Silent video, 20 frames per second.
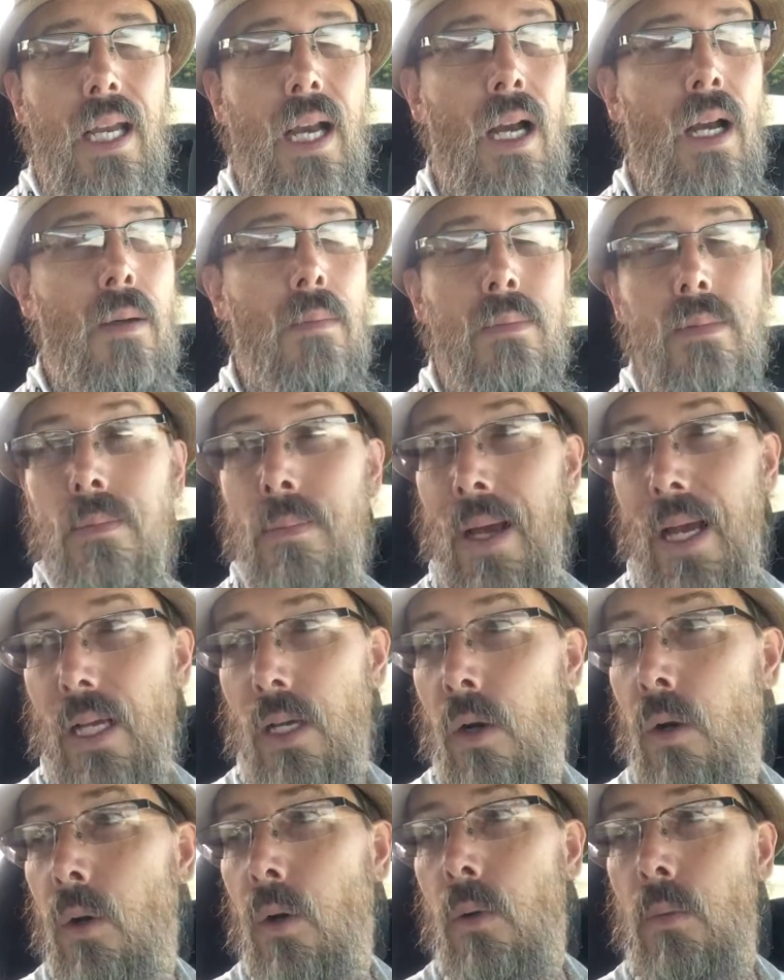um, back
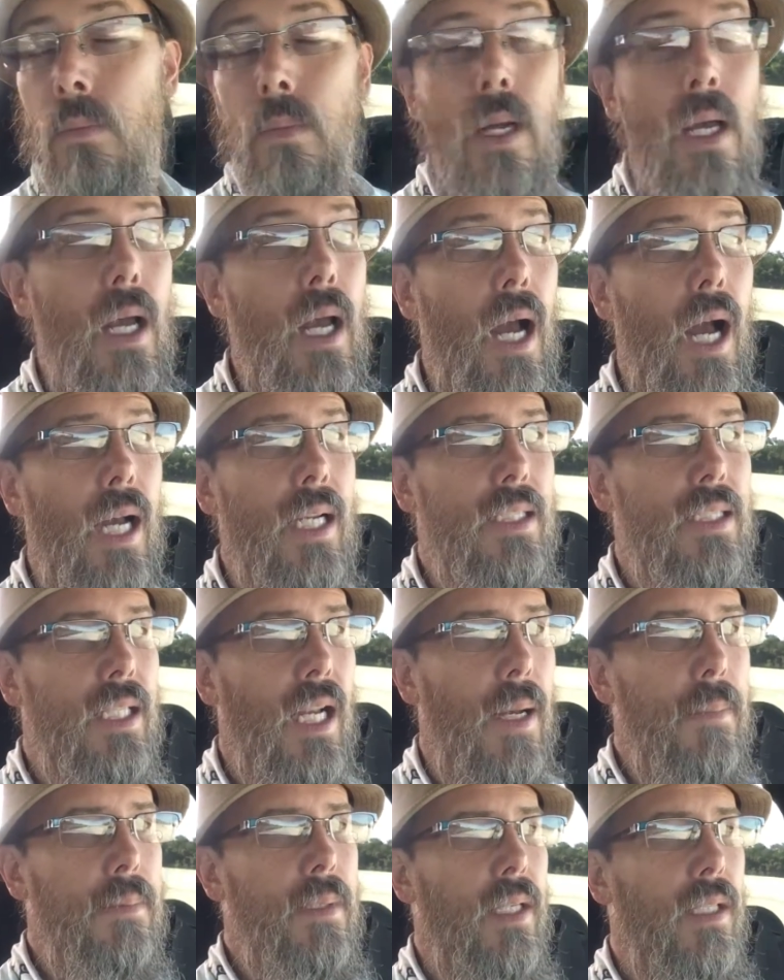home, I
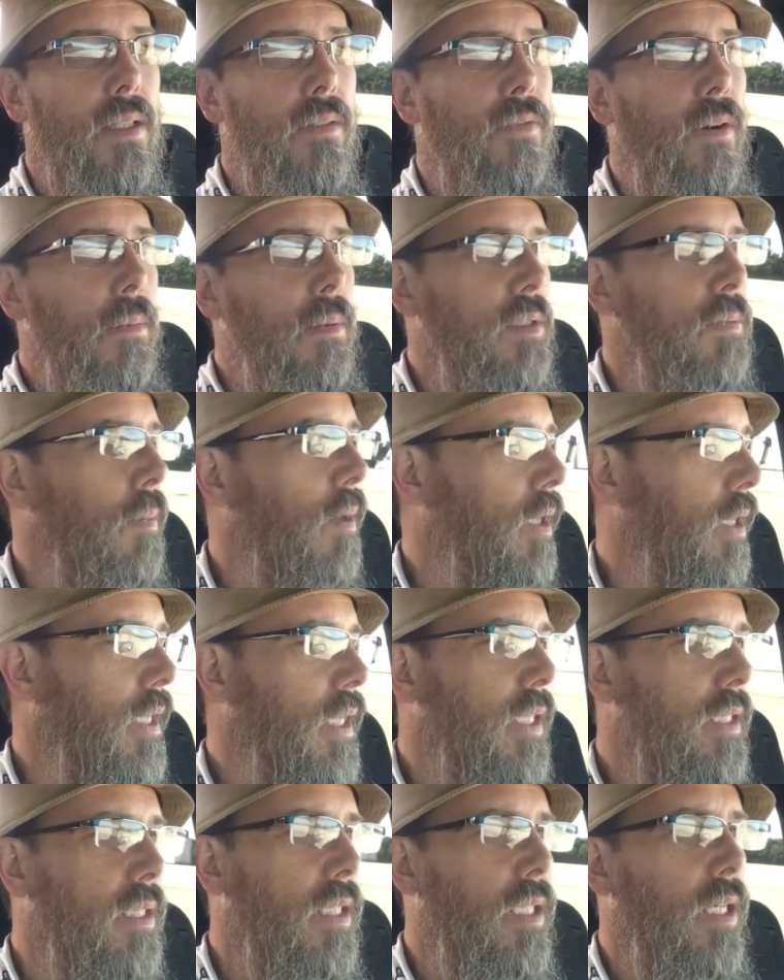stopped at the farmer's
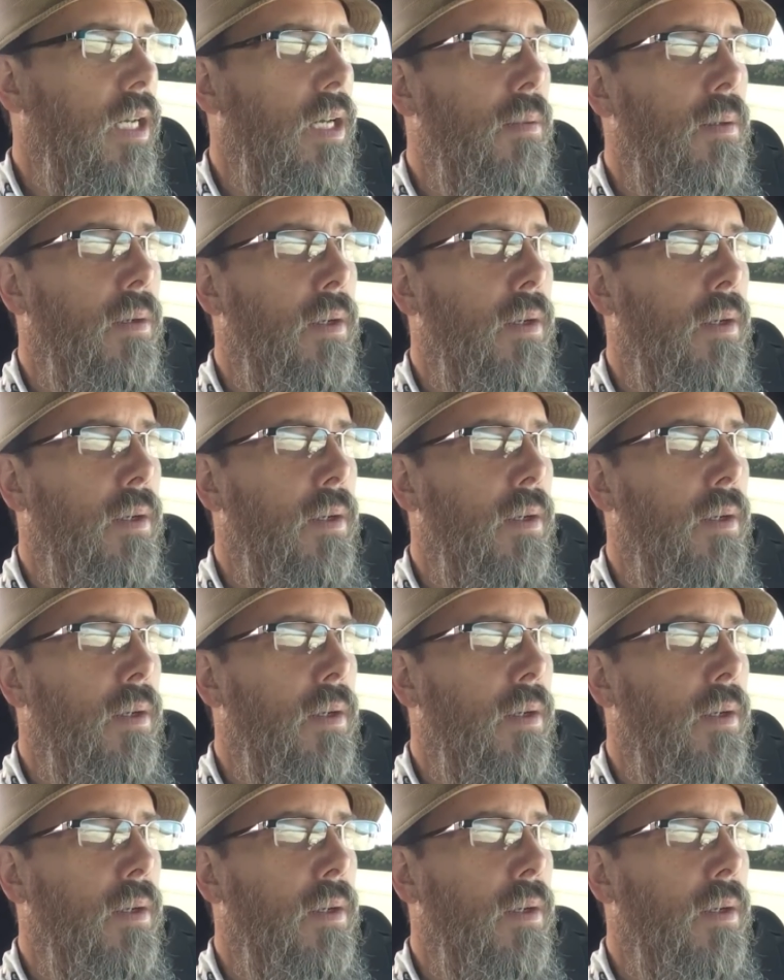market uh,